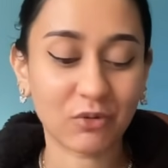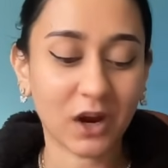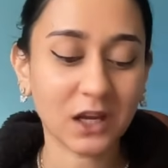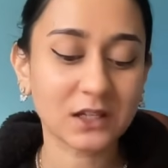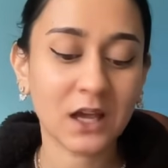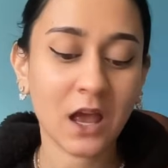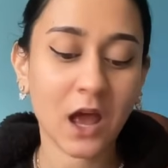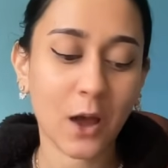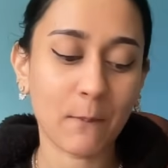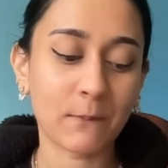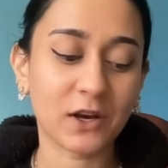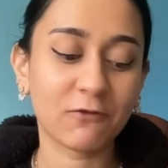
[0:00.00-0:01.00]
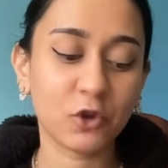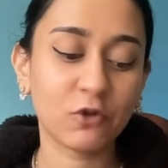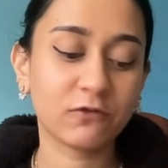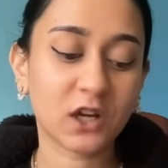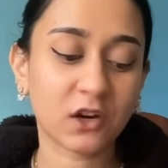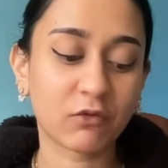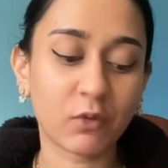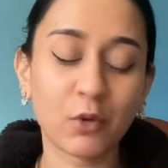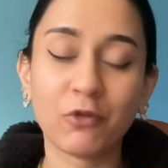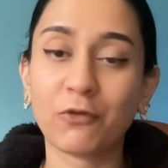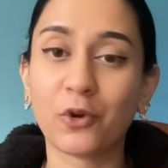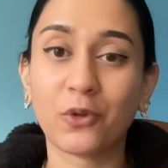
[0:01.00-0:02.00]
right? Um, but if you've done a
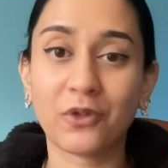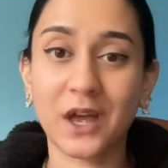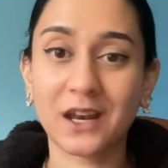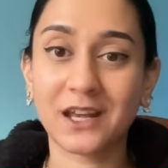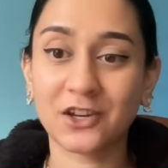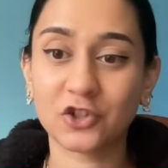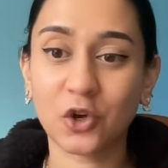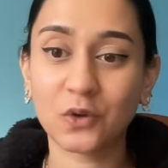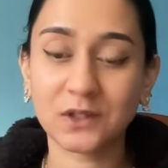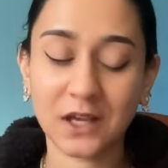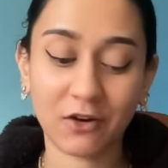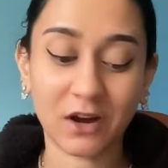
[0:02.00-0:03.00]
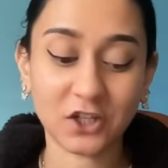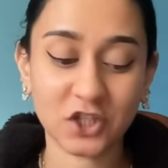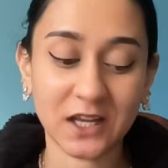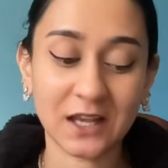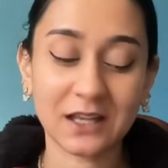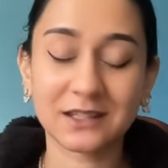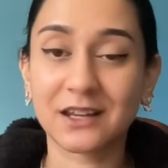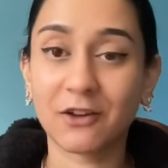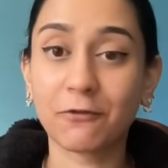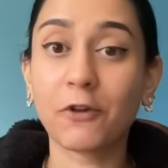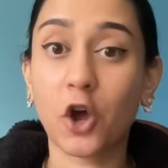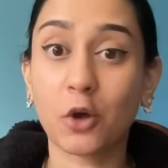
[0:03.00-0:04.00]
removal, then it shows here actually it's
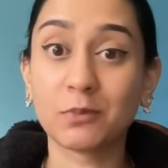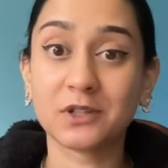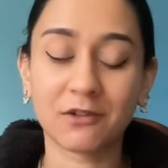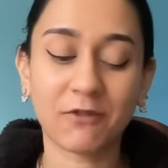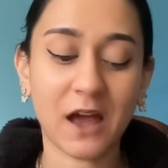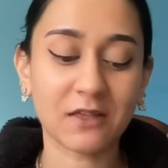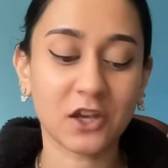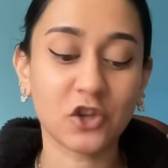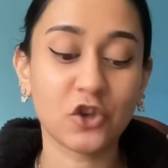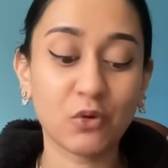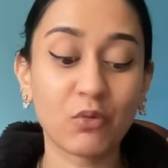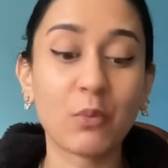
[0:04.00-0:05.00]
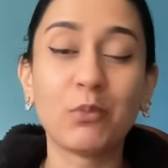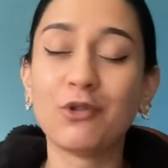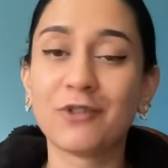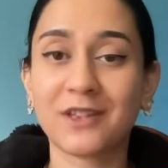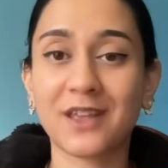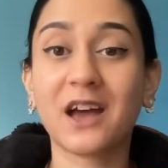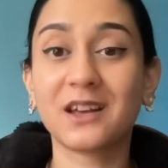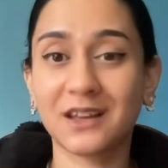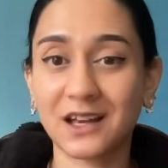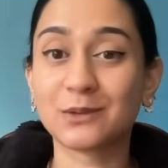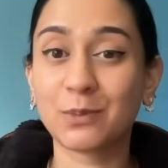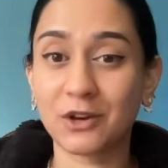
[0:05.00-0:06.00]
affirmed the fact that you removing that
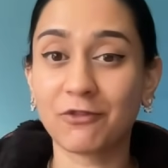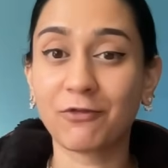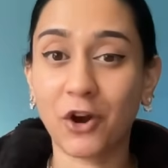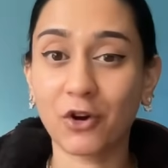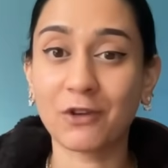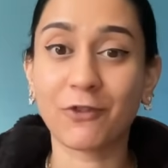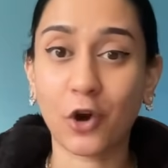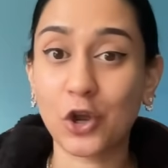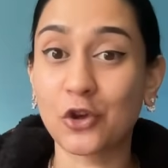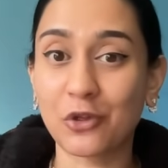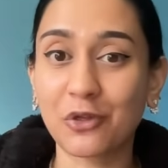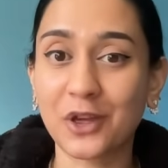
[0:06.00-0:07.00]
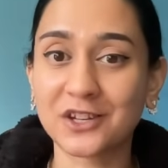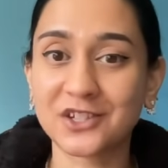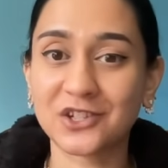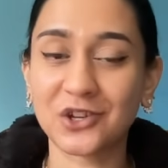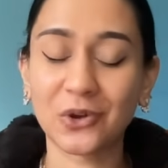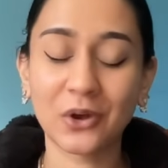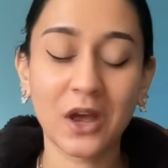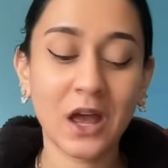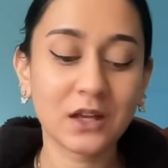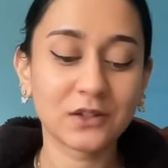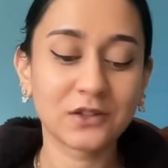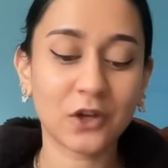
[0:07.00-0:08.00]
has been a very, very good thing to do.
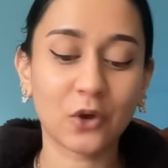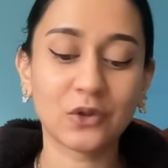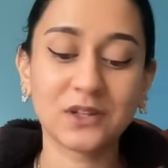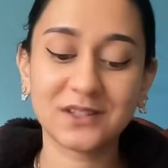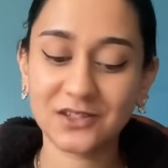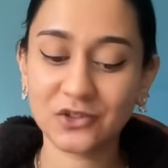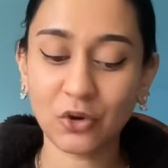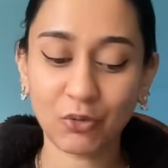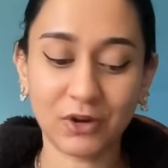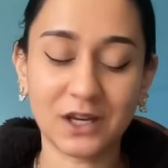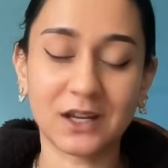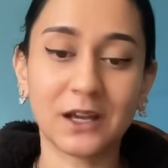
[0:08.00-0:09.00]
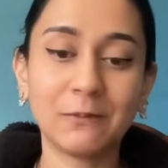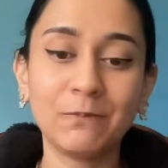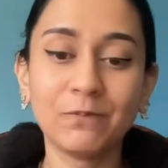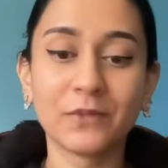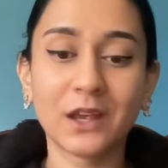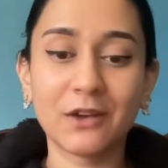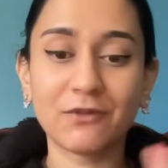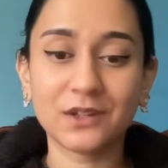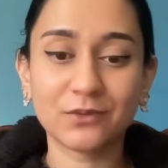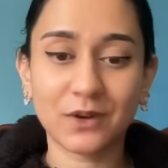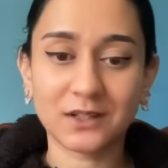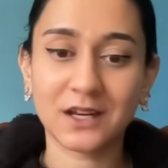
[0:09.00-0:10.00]
So this is your reading. If
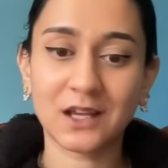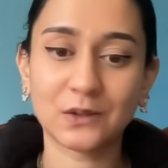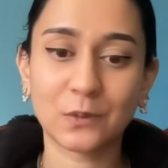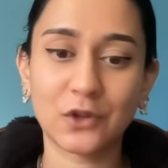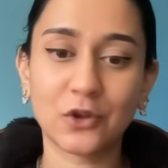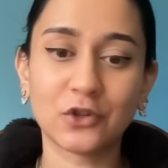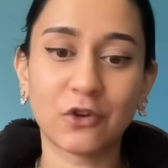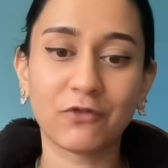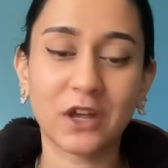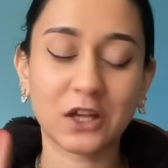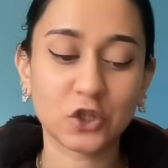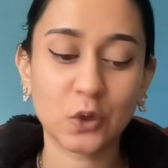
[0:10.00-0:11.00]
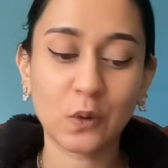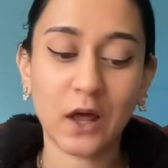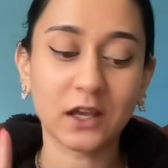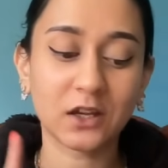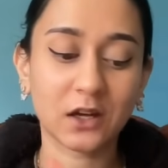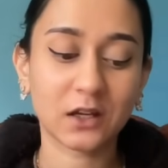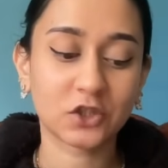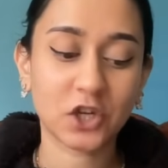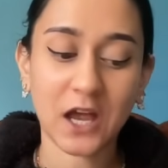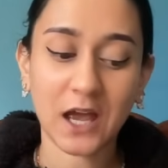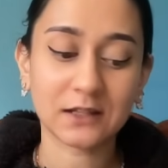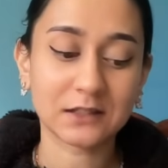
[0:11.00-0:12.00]
this resonates with you, don't forget to like,
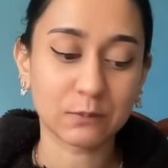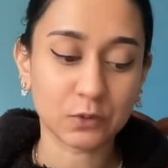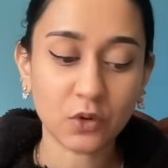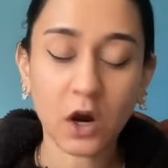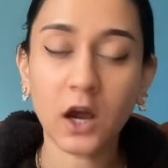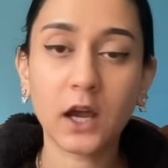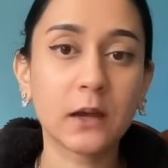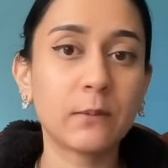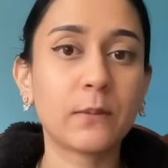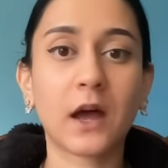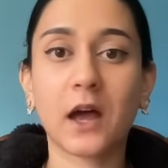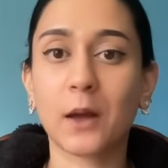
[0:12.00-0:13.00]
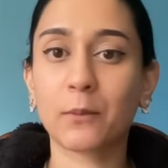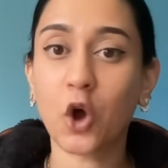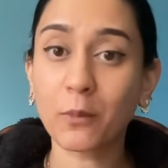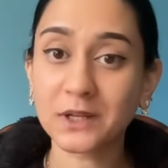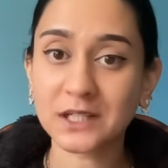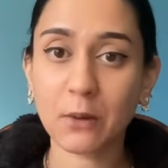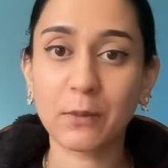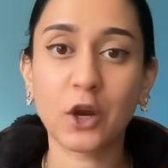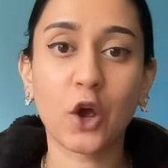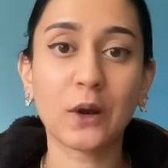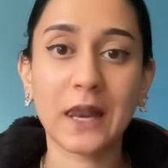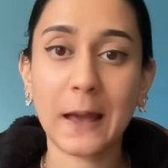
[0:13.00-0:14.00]
share, subscribe, um, comment down
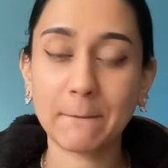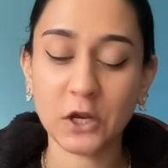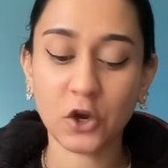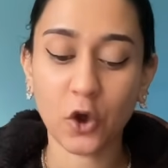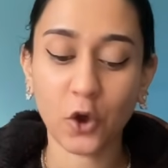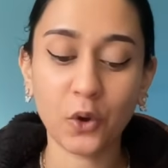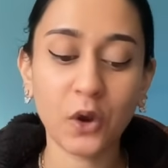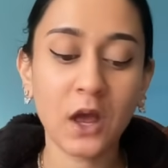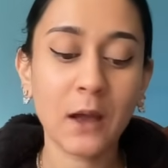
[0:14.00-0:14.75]
below, let me know.